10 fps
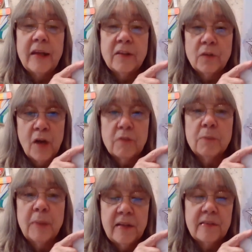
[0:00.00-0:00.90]
wait till
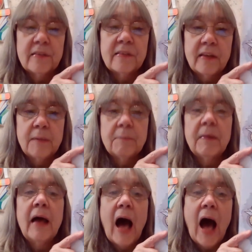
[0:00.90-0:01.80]
everybody's asleep.
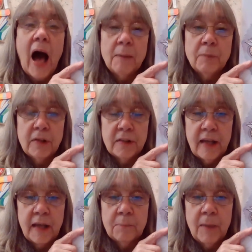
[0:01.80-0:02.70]
I'm going to
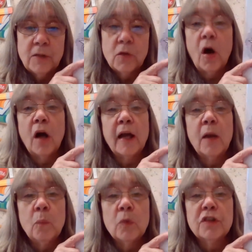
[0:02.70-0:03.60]
take my dog
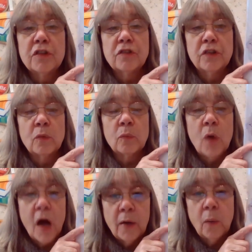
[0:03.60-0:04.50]
and we're just going to
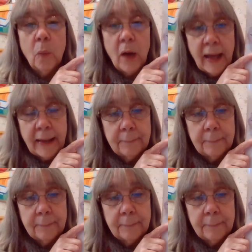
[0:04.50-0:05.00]
run away.